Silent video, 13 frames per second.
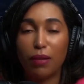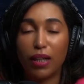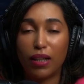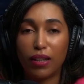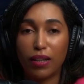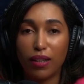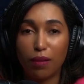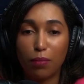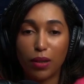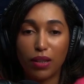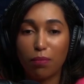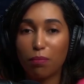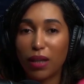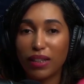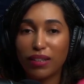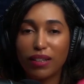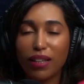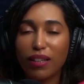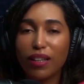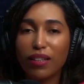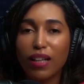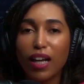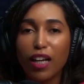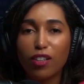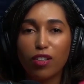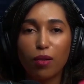but by sending
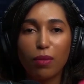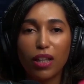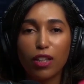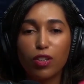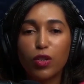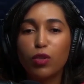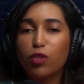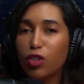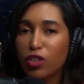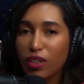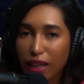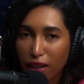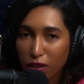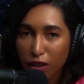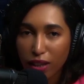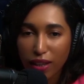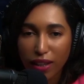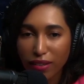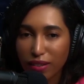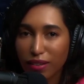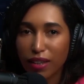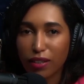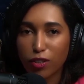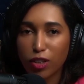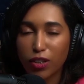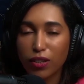something too generic and
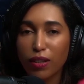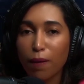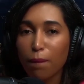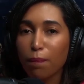standard,